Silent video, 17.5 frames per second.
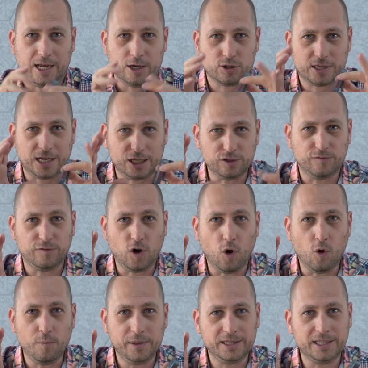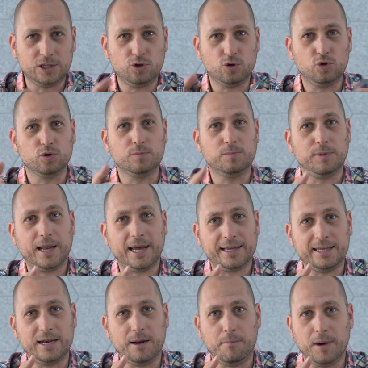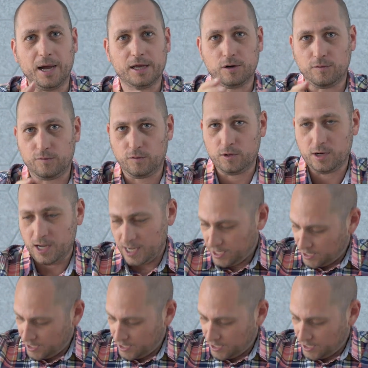I was kind of hoping that you could plug in a microphone